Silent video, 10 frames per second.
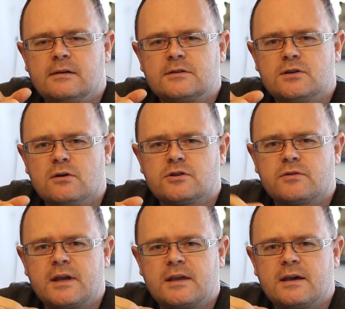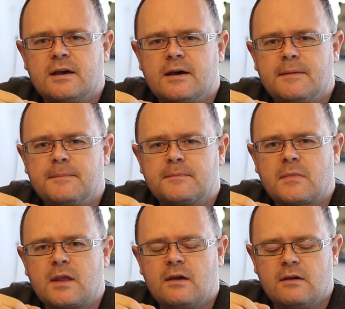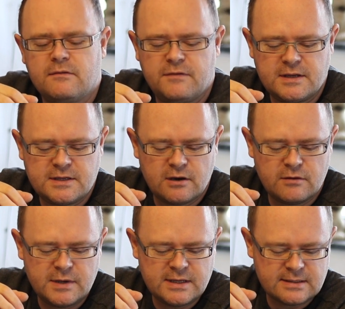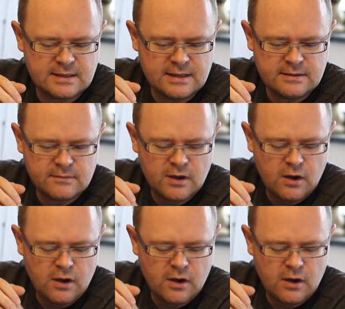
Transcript: soldering video immediately